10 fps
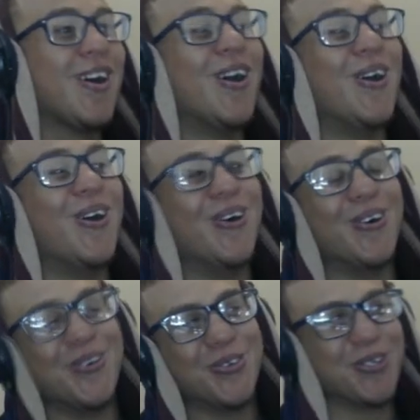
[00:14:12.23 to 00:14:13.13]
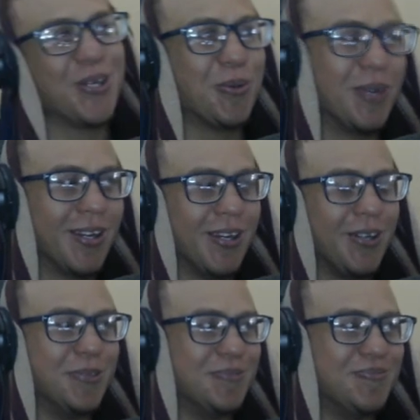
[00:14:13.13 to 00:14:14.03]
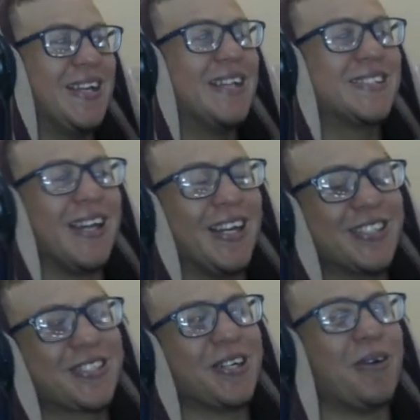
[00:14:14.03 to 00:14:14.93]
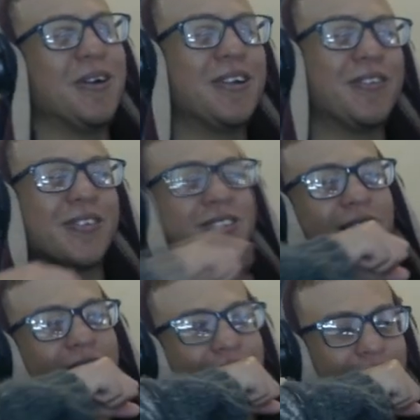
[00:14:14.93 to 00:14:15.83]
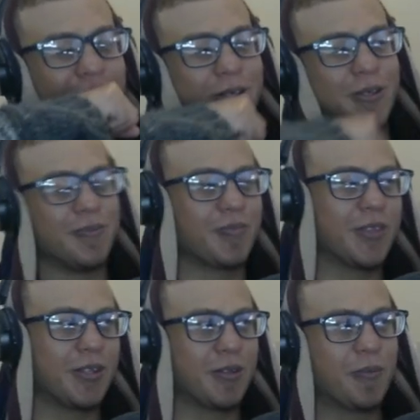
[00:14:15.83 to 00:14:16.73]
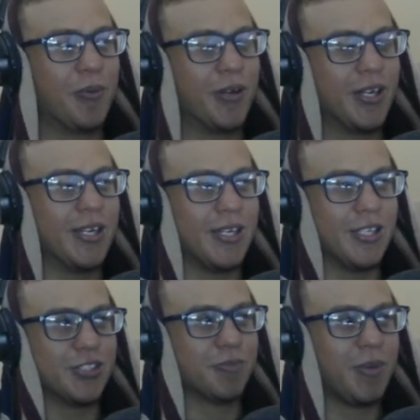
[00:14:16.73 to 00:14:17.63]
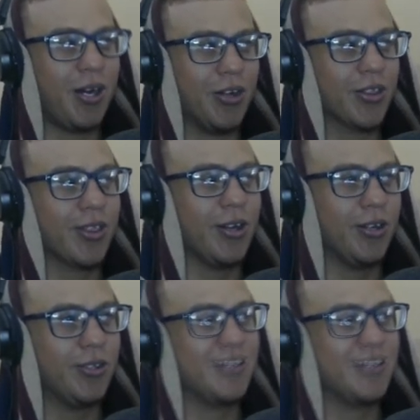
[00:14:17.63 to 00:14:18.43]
Oh, here we go. I wonder if he's actually gonna put it in his mouth though.